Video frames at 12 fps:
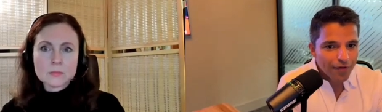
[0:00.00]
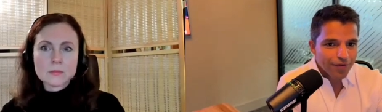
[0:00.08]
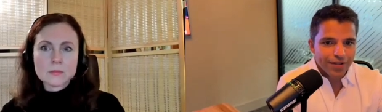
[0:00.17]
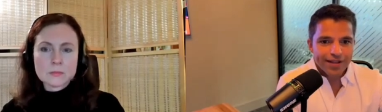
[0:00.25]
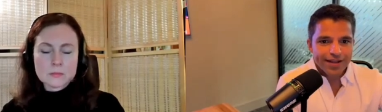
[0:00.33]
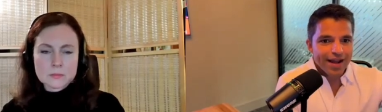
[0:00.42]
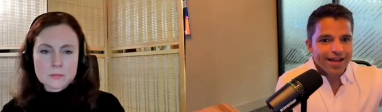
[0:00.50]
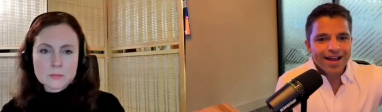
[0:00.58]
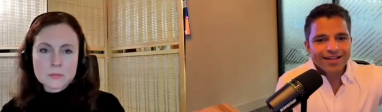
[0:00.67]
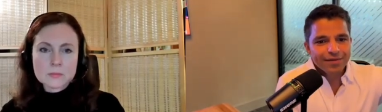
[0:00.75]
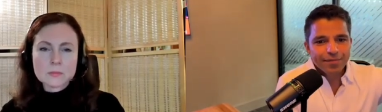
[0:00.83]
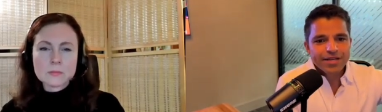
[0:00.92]
Speaker 1: they're all like, I
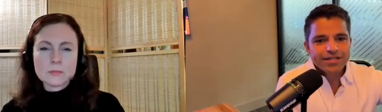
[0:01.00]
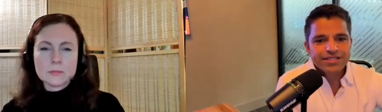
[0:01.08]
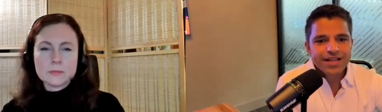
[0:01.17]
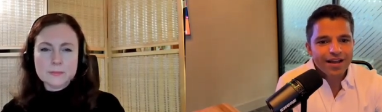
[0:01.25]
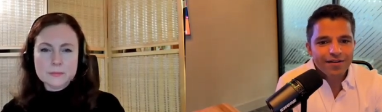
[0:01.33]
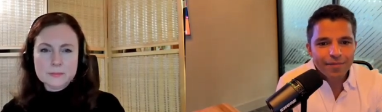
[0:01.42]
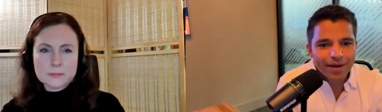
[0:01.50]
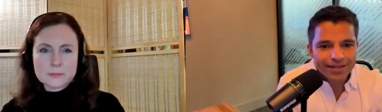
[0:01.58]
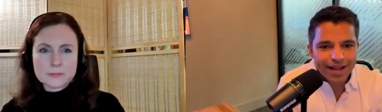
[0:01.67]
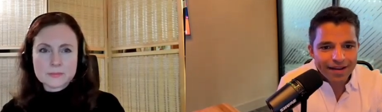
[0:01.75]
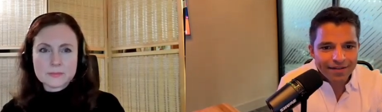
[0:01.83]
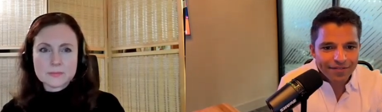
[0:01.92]
had the best night of my
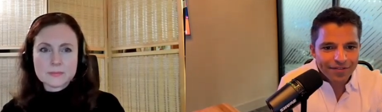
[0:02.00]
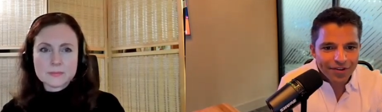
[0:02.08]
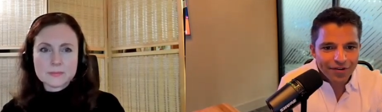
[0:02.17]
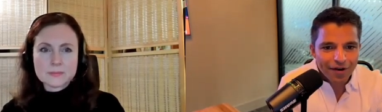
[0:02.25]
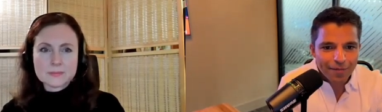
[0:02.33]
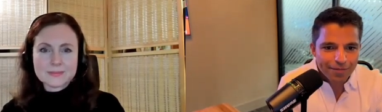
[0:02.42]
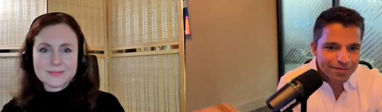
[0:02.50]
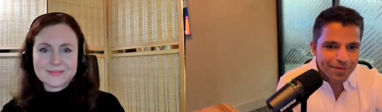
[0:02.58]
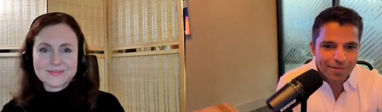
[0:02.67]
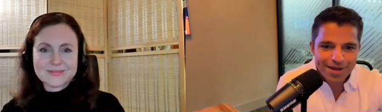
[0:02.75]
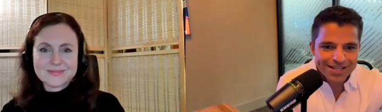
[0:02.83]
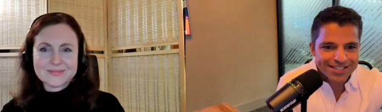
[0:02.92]
life, you know, I
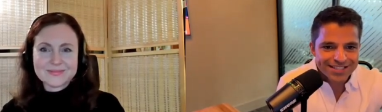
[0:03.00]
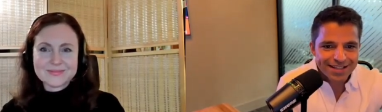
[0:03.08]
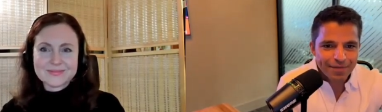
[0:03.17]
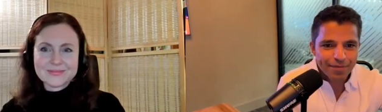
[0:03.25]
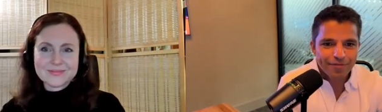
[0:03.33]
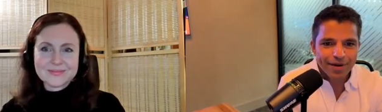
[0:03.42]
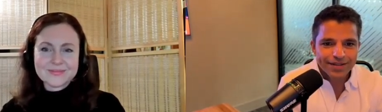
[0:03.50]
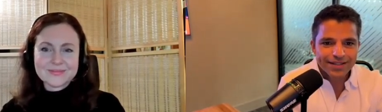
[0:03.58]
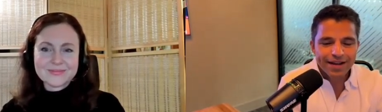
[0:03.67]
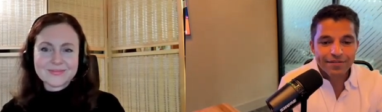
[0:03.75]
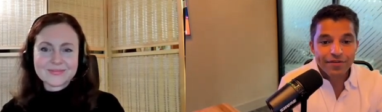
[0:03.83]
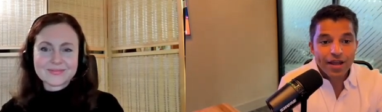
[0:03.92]
the best sleep of my
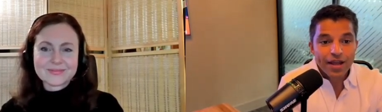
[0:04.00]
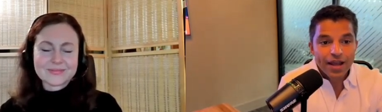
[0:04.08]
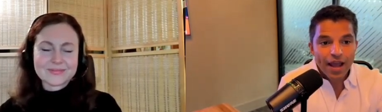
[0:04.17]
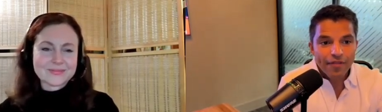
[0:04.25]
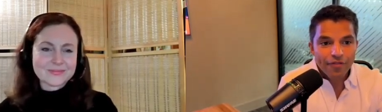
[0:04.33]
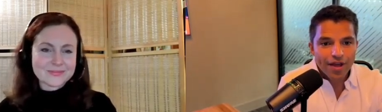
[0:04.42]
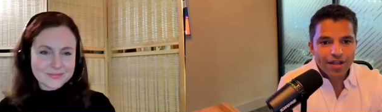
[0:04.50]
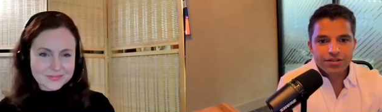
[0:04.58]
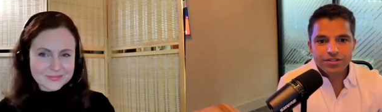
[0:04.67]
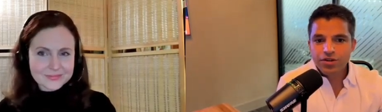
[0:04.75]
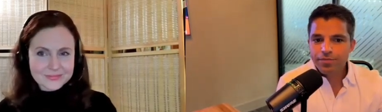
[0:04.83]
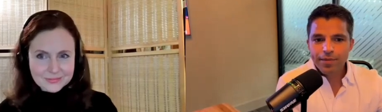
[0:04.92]
life. And
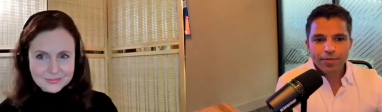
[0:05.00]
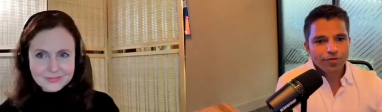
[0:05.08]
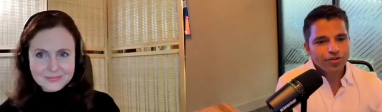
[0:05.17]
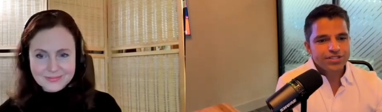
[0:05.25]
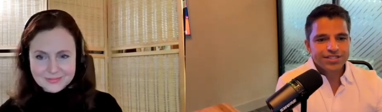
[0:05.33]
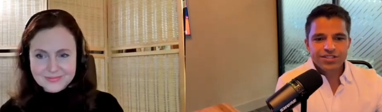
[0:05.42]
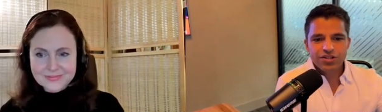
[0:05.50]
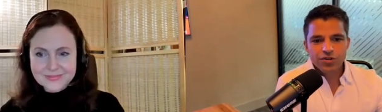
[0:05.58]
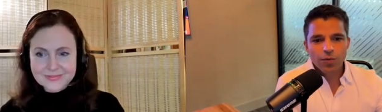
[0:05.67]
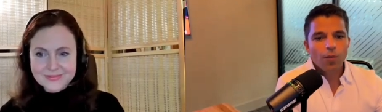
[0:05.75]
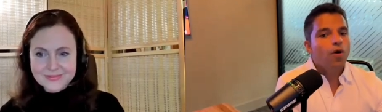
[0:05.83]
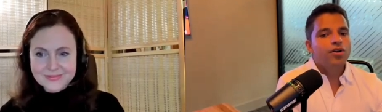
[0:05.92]
then some people this
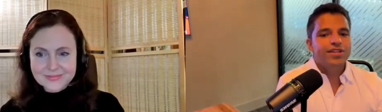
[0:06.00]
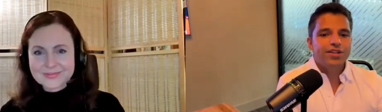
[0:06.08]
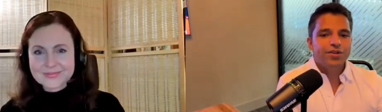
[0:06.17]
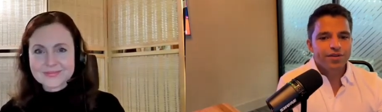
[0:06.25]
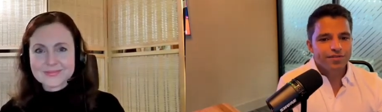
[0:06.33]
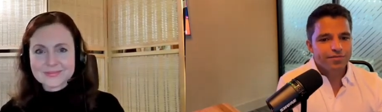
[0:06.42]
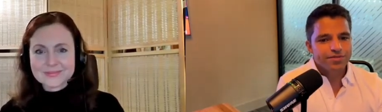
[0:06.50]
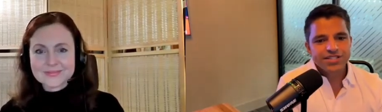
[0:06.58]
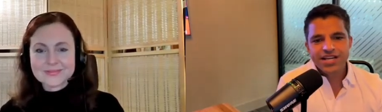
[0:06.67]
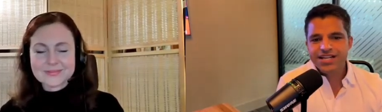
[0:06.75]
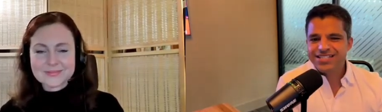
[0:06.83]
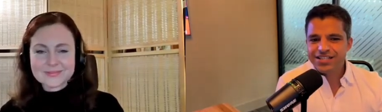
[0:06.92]
doesn't work, then you give them
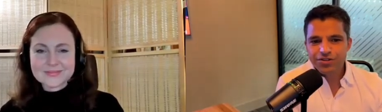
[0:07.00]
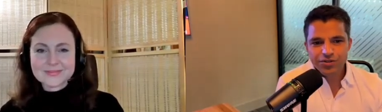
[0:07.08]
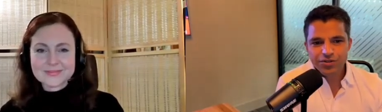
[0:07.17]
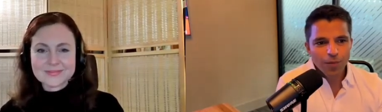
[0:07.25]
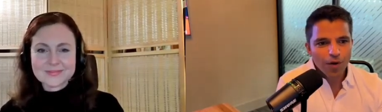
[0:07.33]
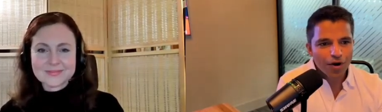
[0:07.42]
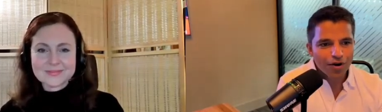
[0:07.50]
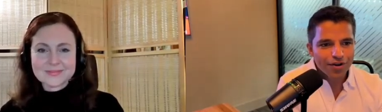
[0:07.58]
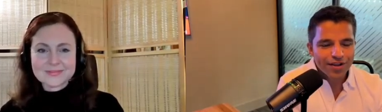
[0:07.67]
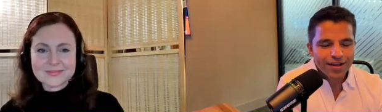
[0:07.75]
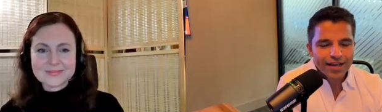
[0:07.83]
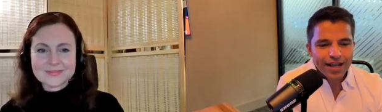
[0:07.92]
six, it doesn't
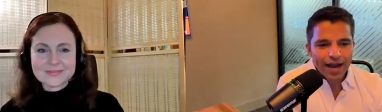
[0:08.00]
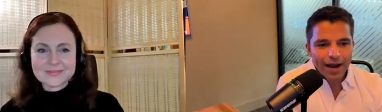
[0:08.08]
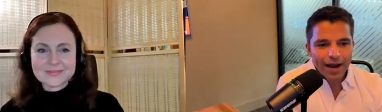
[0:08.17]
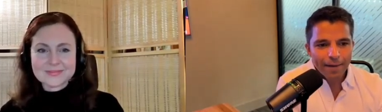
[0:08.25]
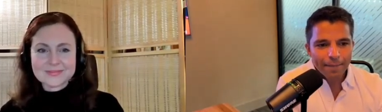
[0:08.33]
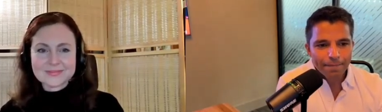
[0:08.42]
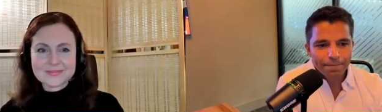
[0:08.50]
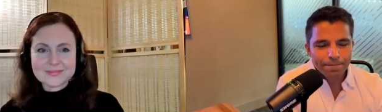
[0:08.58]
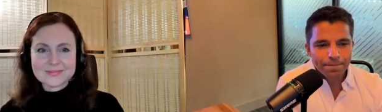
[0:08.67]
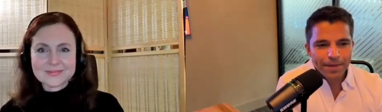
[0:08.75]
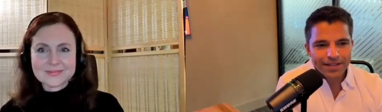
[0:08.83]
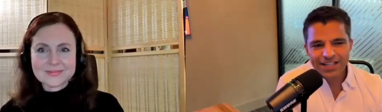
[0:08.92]
work um,
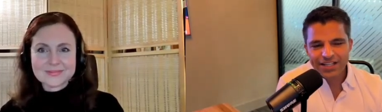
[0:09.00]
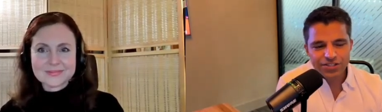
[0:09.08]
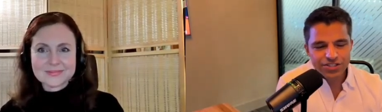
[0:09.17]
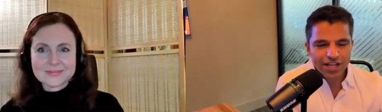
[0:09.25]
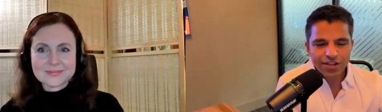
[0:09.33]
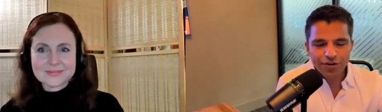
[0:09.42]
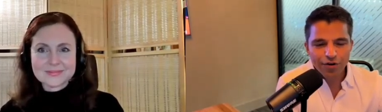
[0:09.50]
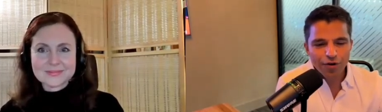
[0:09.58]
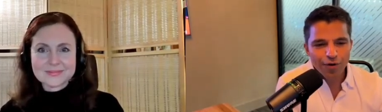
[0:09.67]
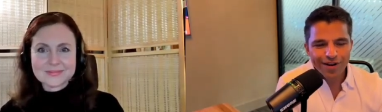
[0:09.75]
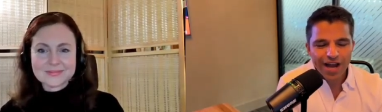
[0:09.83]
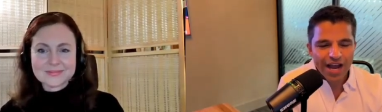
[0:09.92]
and like you say you know
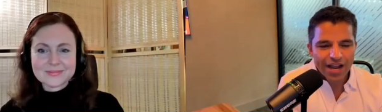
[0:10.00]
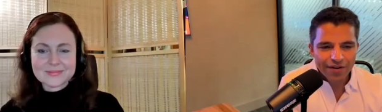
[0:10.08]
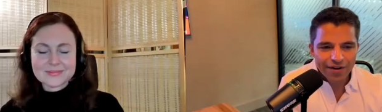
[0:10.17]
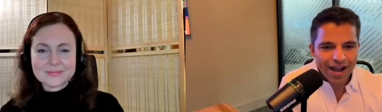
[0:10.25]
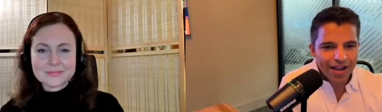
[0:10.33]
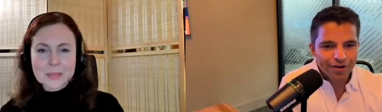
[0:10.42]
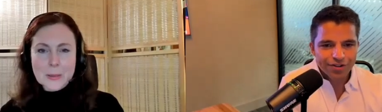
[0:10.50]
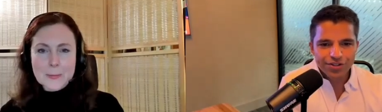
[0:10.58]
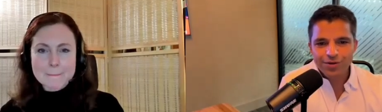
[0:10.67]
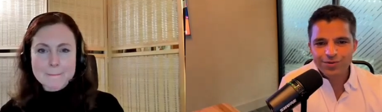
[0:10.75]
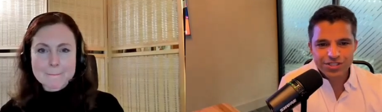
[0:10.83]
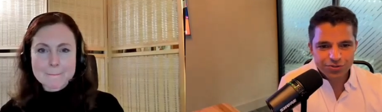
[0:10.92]
going higher and higher in
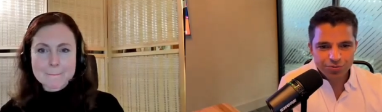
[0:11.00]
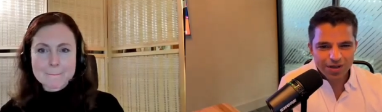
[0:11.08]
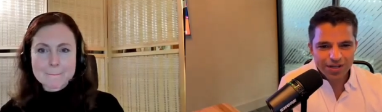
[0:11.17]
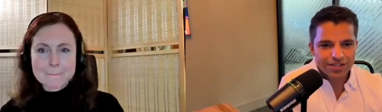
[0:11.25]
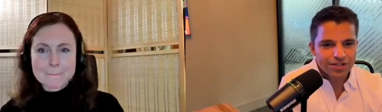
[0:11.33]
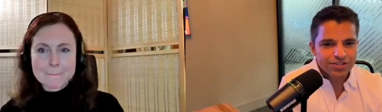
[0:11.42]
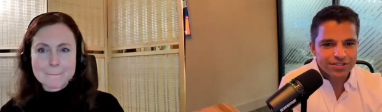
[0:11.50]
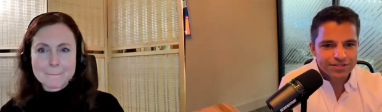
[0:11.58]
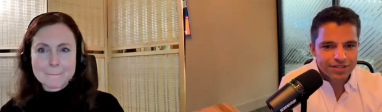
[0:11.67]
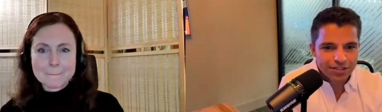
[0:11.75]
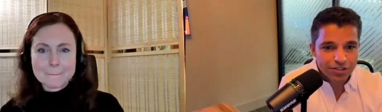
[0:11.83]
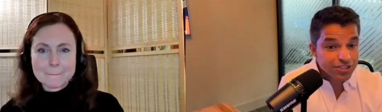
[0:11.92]
doses really
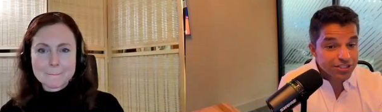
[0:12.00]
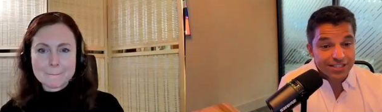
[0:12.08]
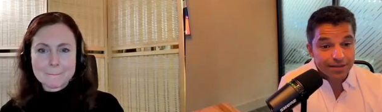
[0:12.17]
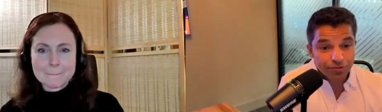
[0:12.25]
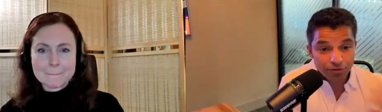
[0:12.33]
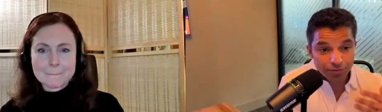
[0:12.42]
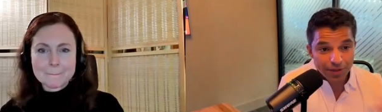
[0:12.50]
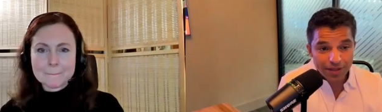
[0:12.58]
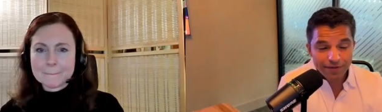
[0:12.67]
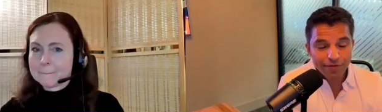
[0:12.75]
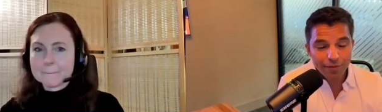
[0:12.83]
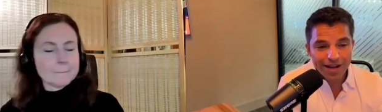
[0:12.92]
doesn't doesn't seem to
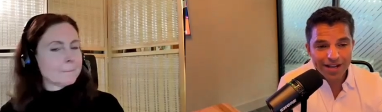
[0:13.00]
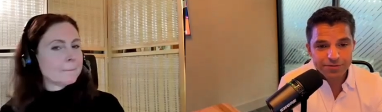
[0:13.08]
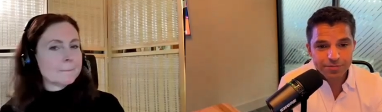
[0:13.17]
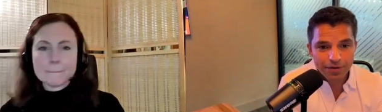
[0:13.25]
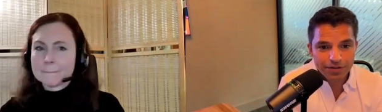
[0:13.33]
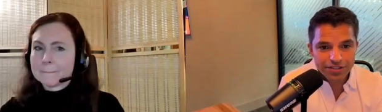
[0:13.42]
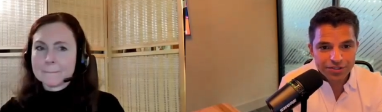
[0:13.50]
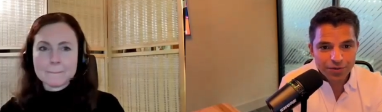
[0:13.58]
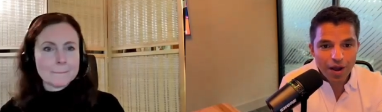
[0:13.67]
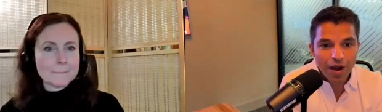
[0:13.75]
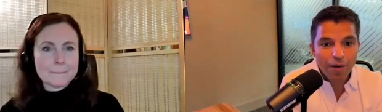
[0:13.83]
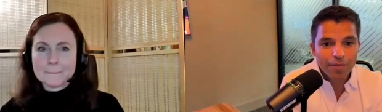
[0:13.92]
be from my experience
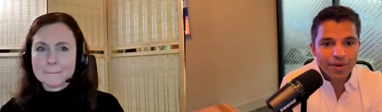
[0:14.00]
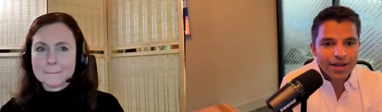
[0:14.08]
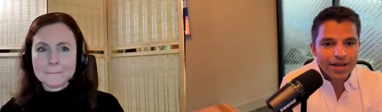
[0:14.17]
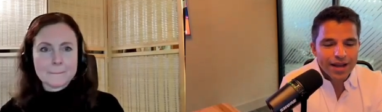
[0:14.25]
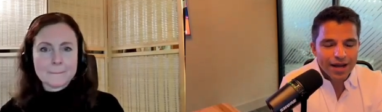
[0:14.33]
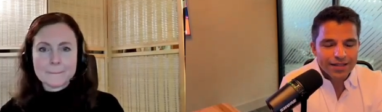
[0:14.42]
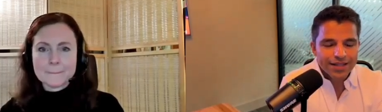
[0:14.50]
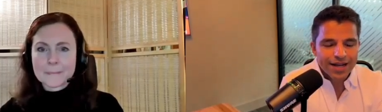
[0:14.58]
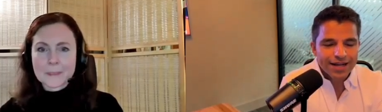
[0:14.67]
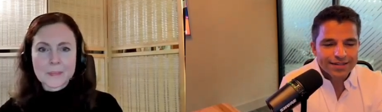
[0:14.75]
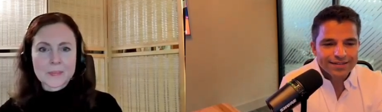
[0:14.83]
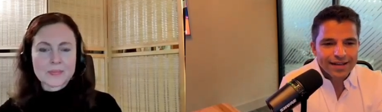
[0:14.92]
to help a
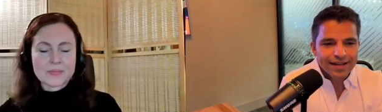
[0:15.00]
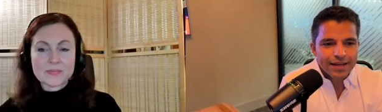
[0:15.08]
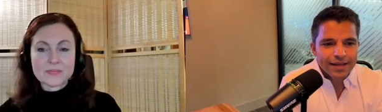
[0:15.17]
lot